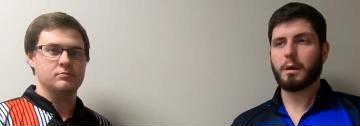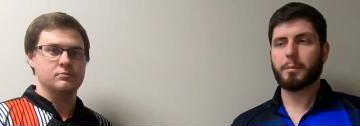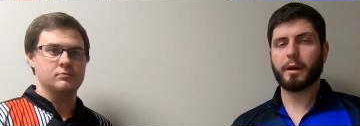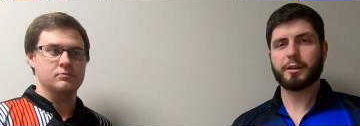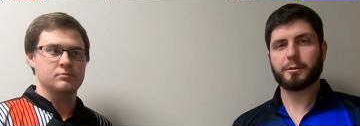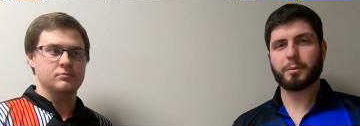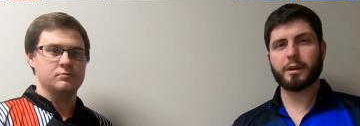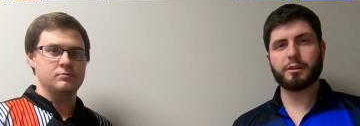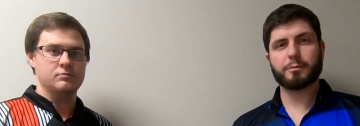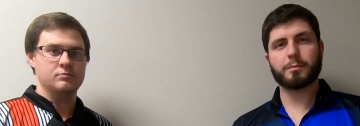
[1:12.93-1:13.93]
Speaker 1: but it's pretty
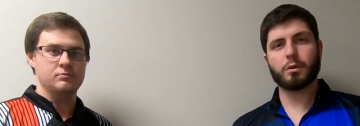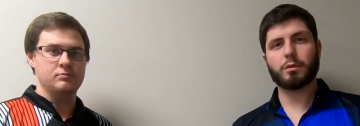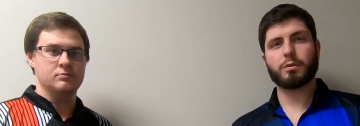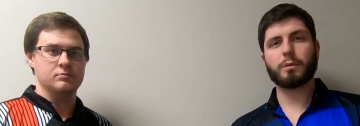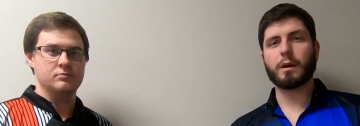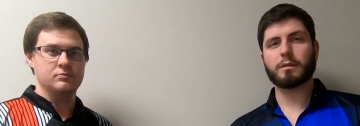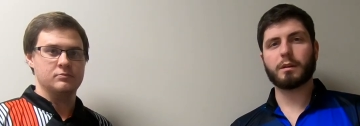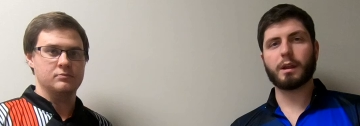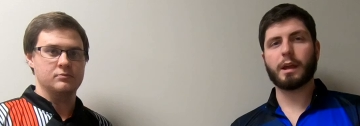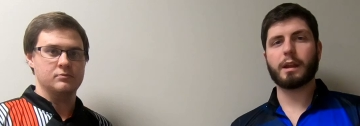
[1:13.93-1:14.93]
smooth throughout the
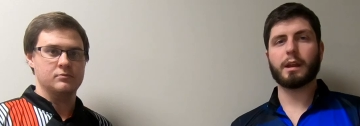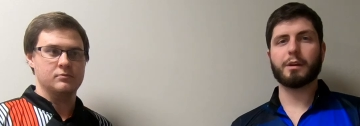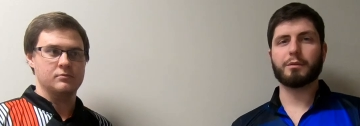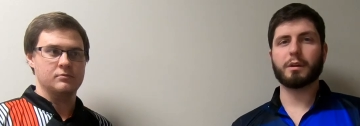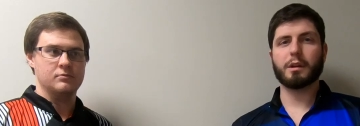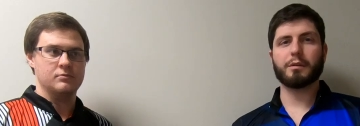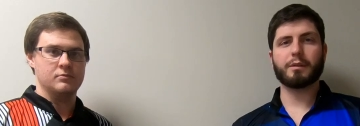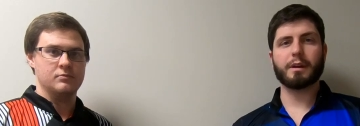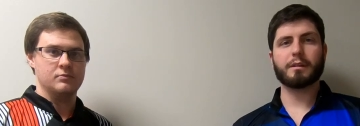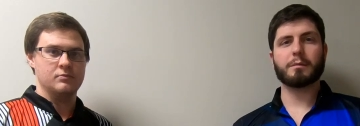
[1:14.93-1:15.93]
lane. It really
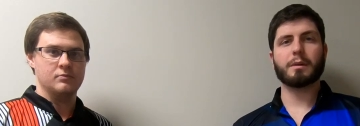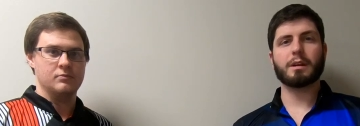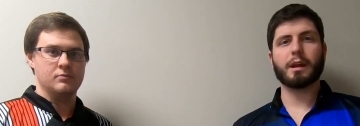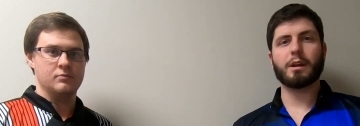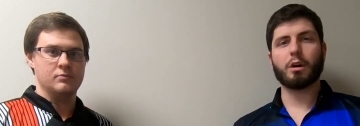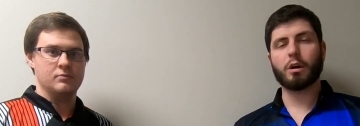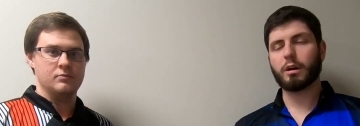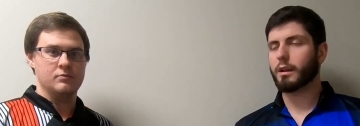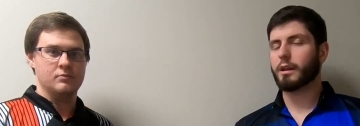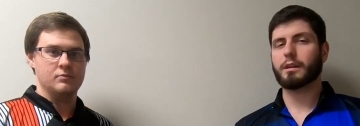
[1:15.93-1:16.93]
reads the mid lane hard, and
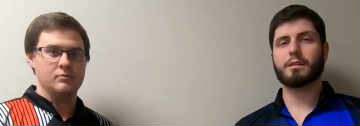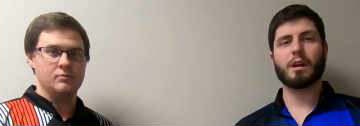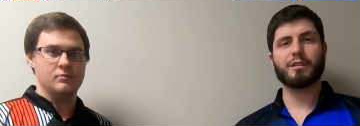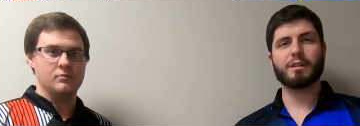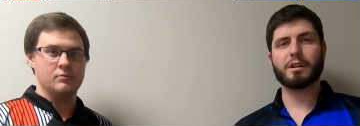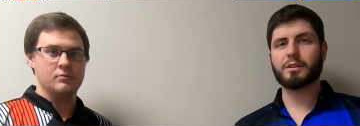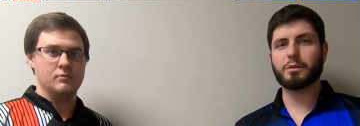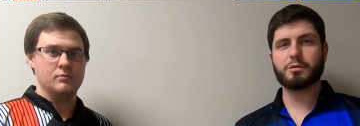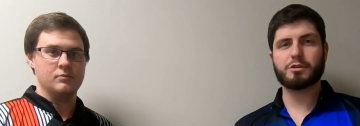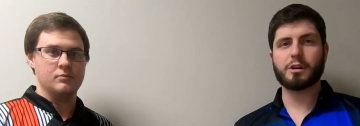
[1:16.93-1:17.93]
it's not really too
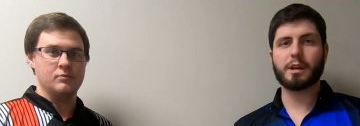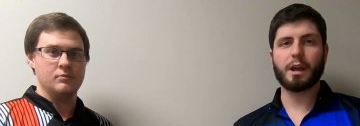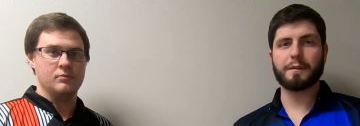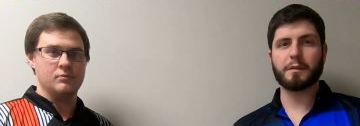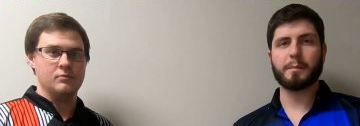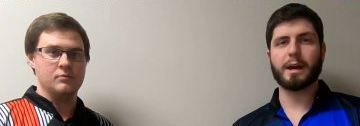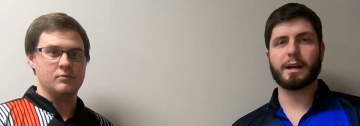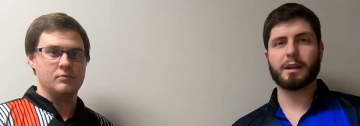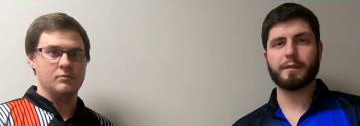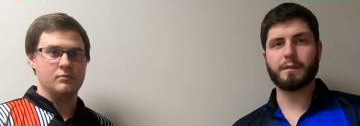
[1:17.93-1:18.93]
jerky off the back
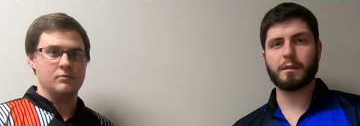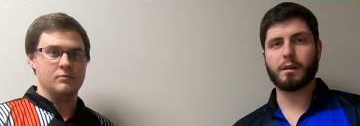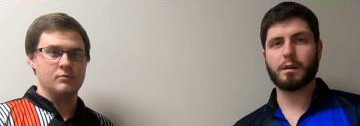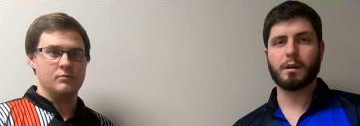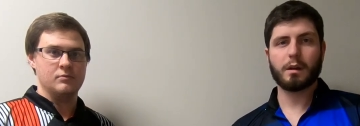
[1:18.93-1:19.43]
end of the